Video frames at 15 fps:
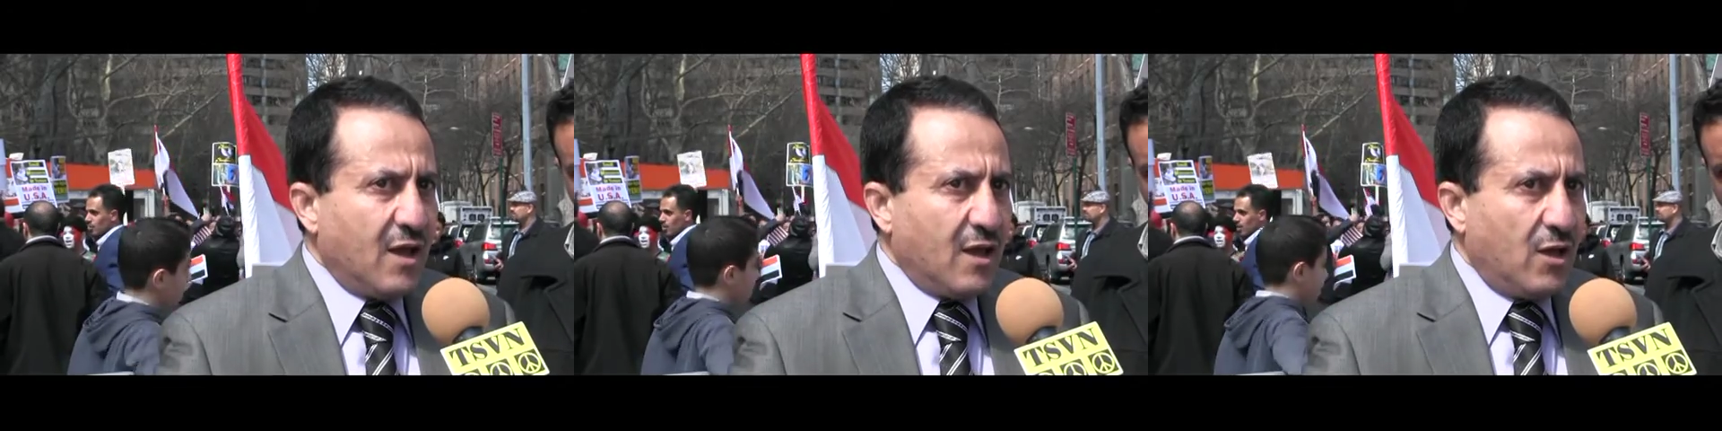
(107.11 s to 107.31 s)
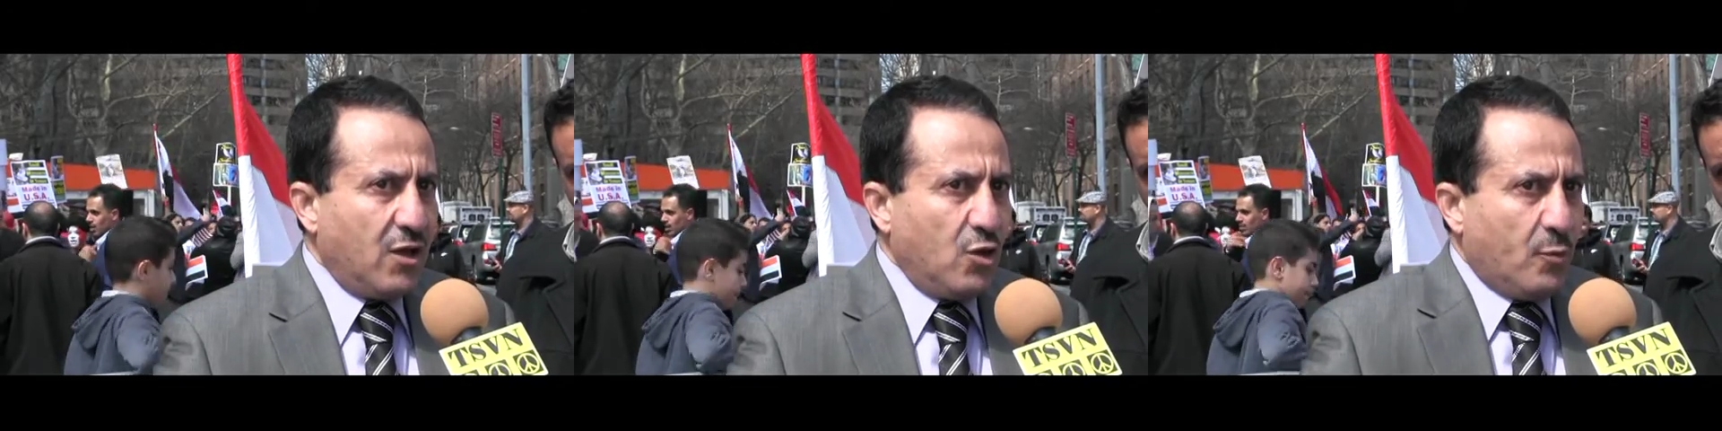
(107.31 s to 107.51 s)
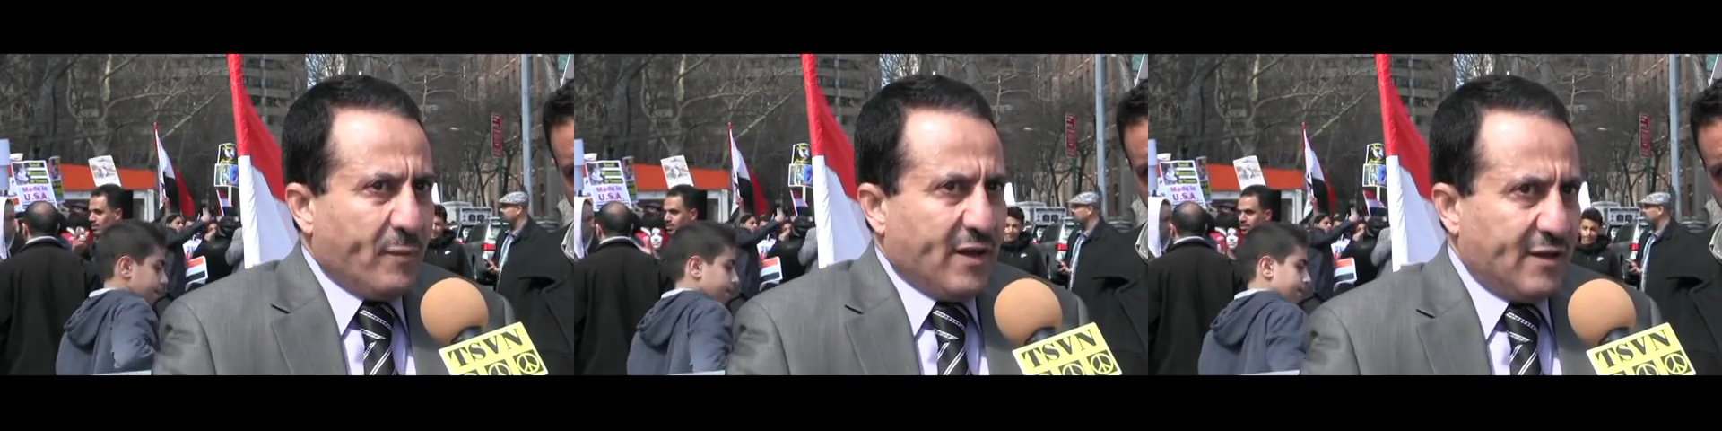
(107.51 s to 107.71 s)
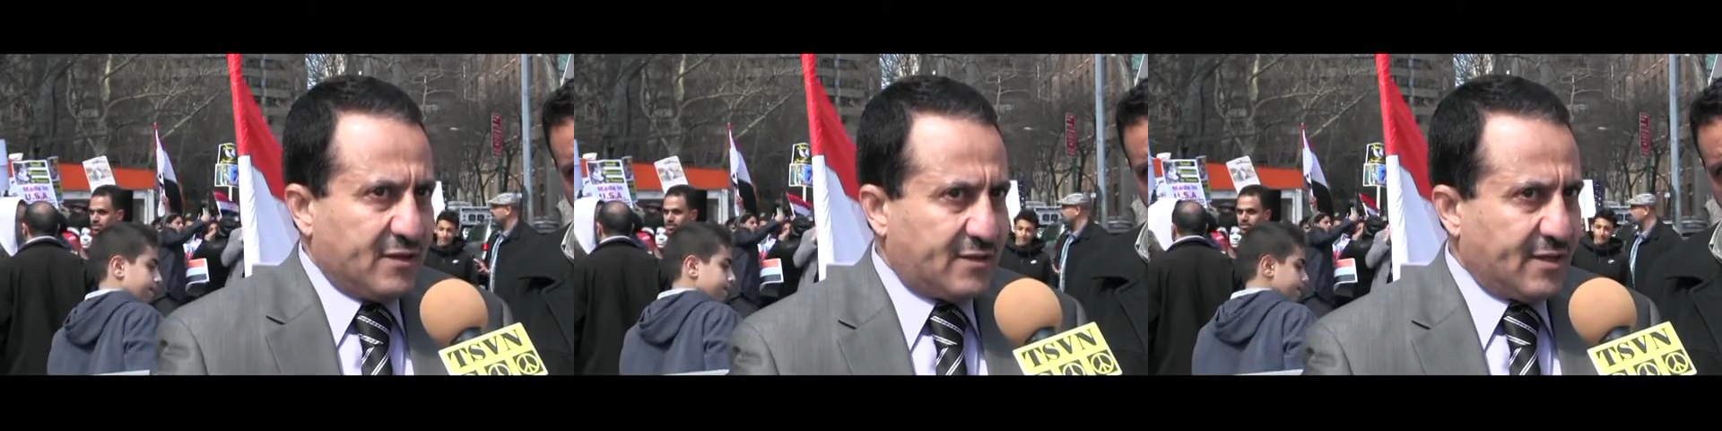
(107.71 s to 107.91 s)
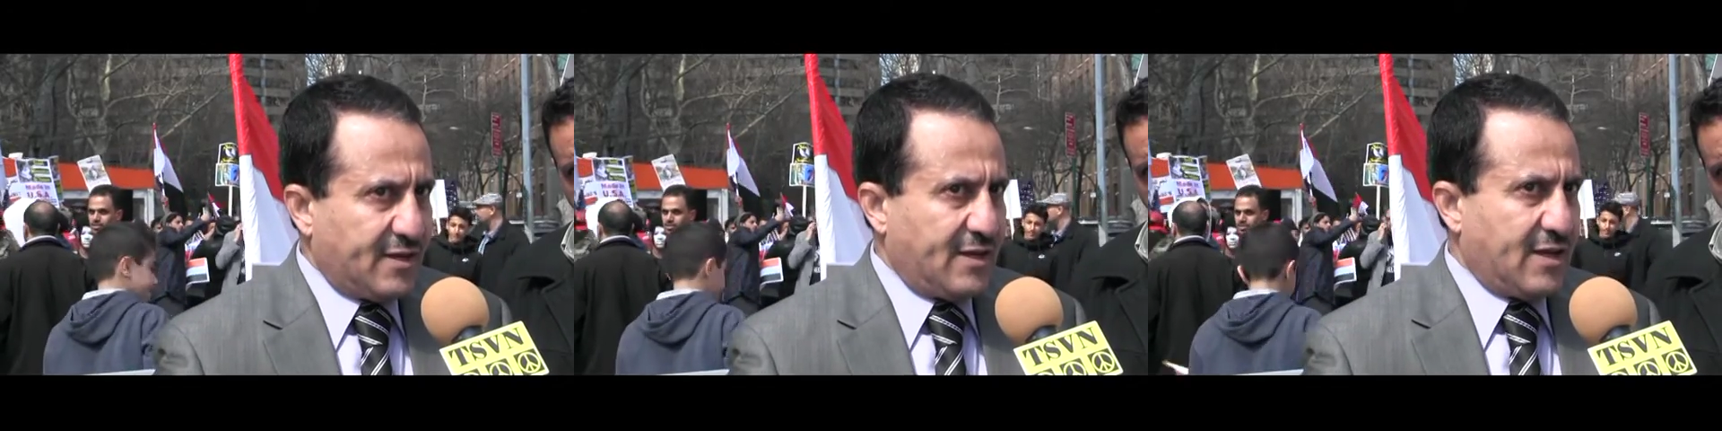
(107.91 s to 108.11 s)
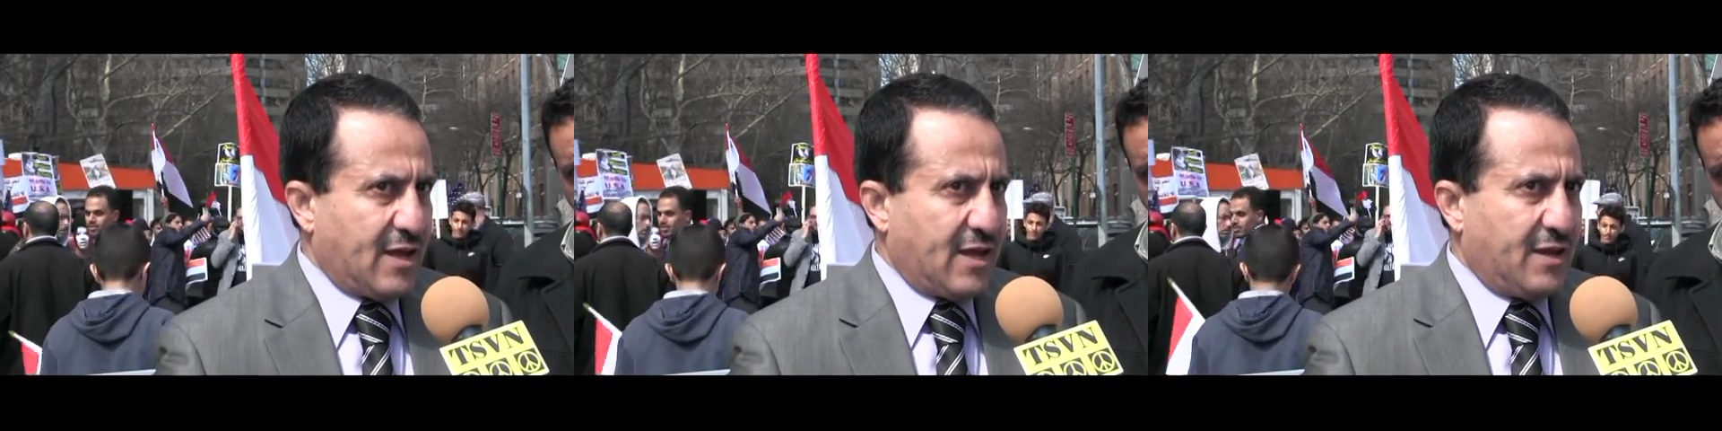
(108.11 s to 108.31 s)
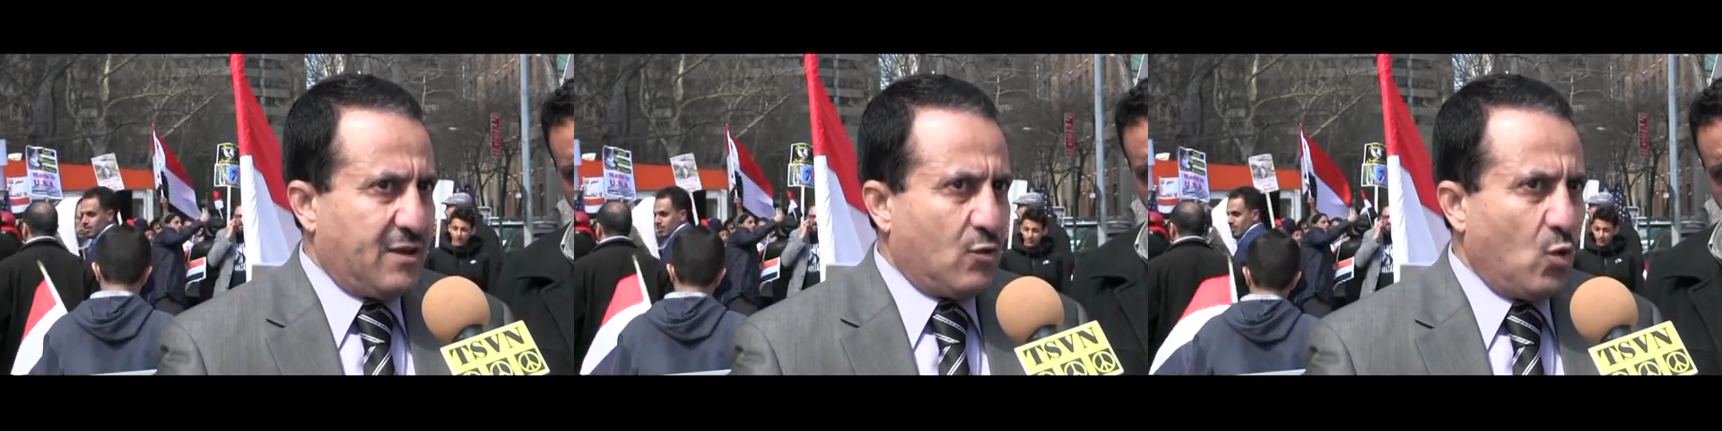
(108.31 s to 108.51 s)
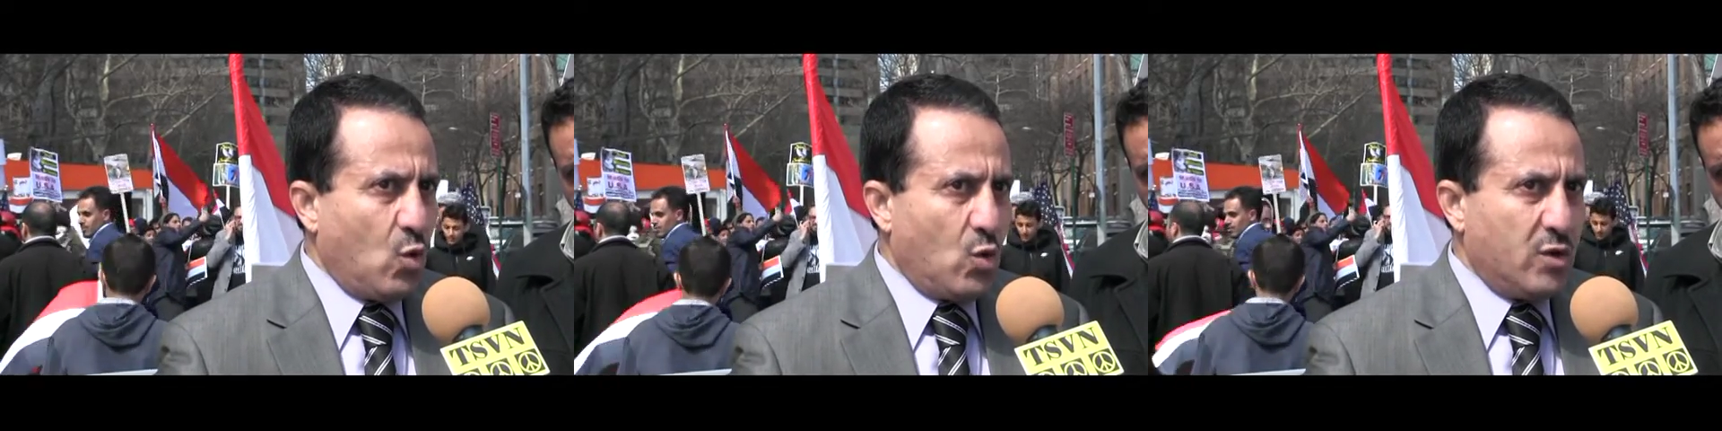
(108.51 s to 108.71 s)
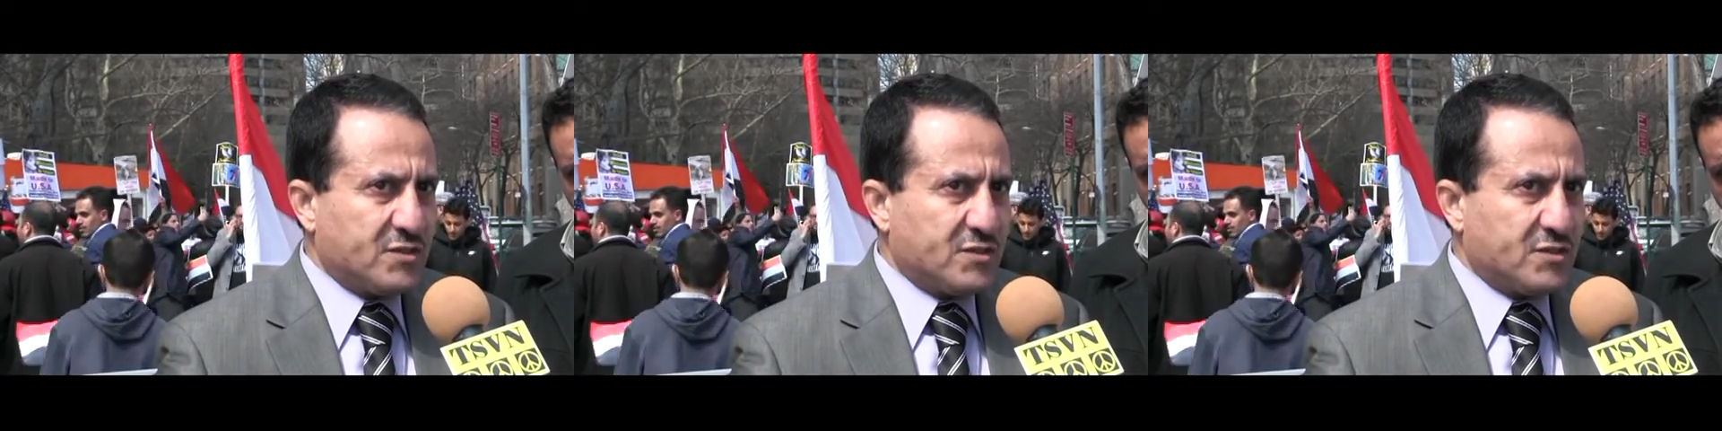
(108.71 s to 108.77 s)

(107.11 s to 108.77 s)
humanitarian who